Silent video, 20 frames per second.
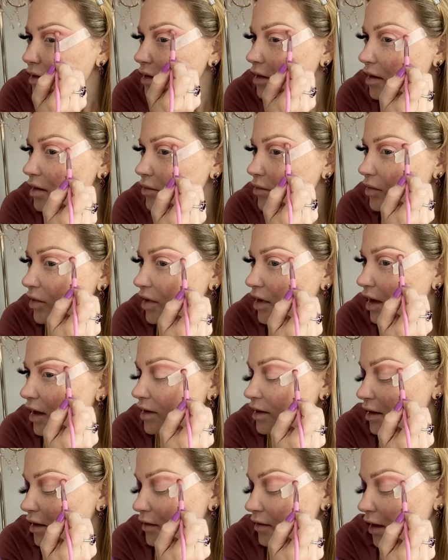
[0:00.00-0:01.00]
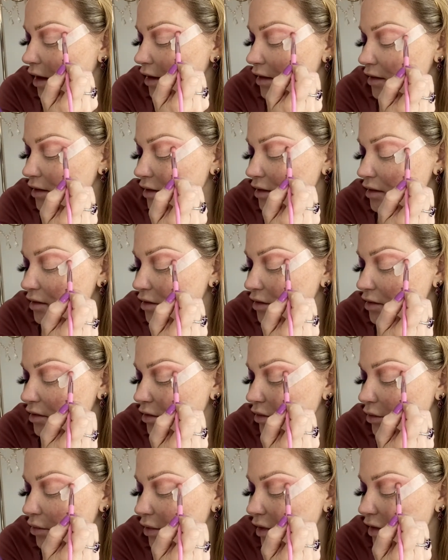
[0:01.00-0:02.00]
And blending that in
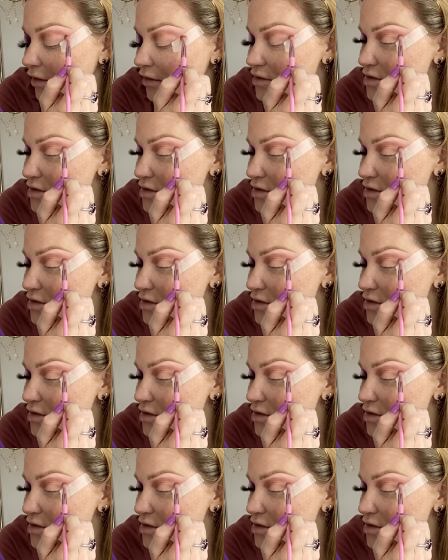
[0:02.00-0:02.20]
with